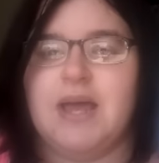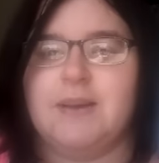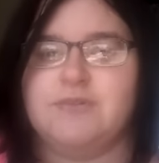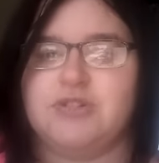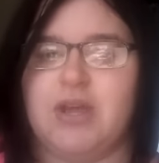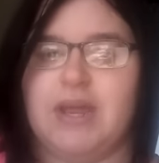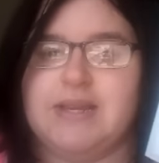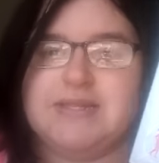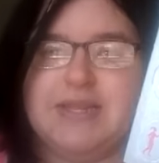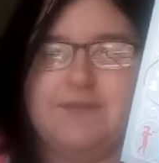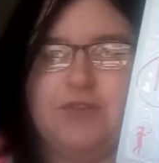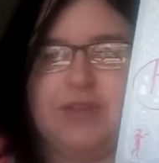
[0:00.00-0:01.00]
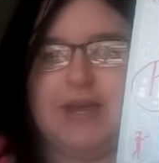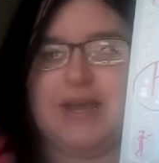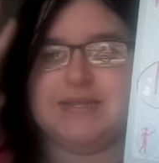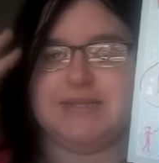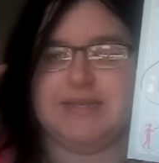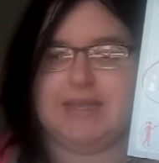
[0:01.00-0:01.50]
I'm trying to give you the
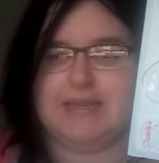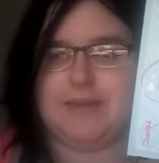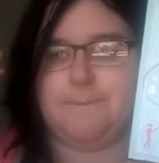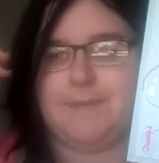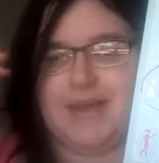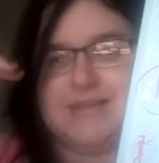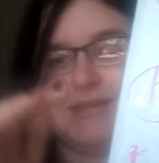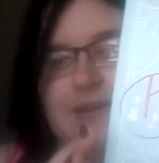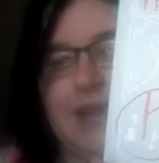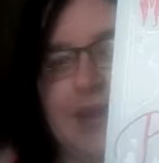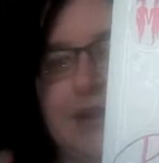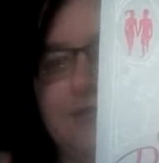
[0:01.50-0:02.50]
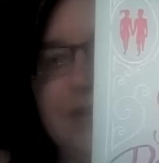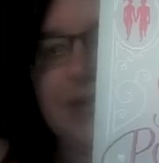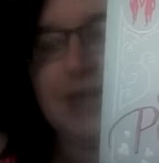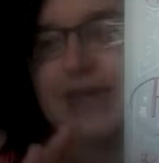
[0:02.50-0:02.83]
guys, like, the best light, and I really